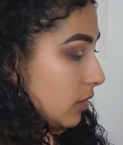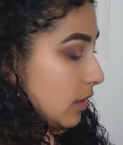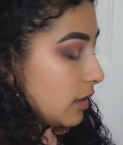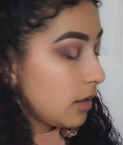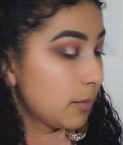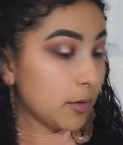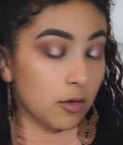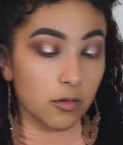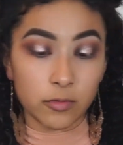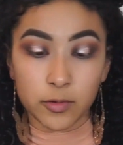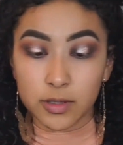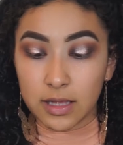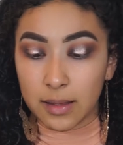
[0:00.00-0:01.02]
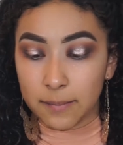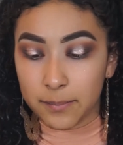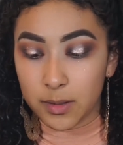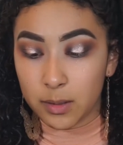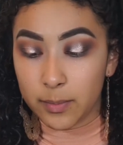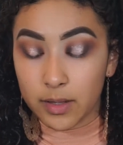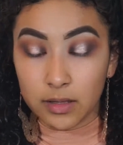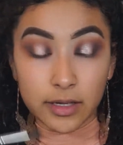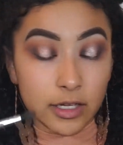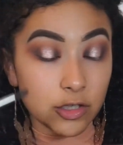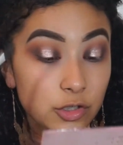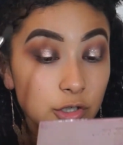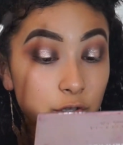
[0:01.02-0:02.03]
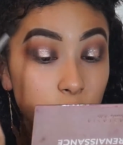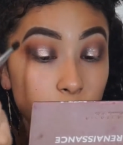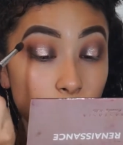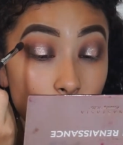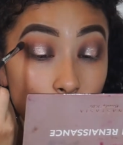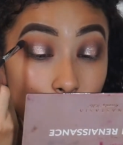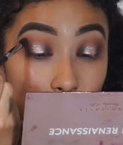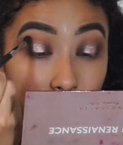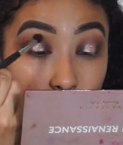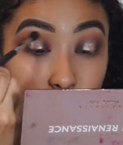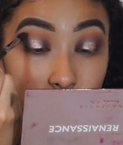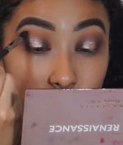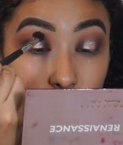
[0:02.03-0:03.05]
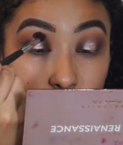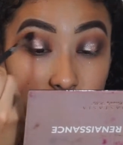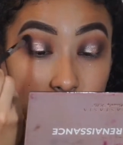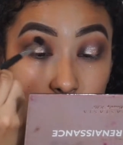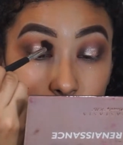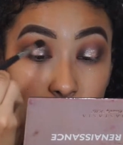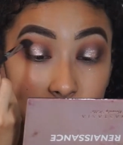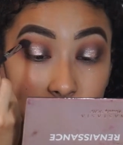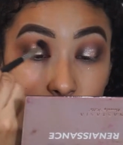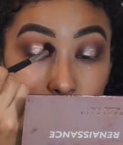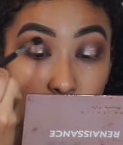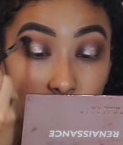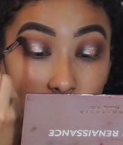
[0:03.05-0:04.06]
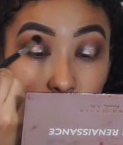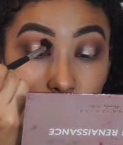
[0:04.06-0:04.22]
And then I'm going to go in with that Be Bella NG344, and I'm just going to slightly,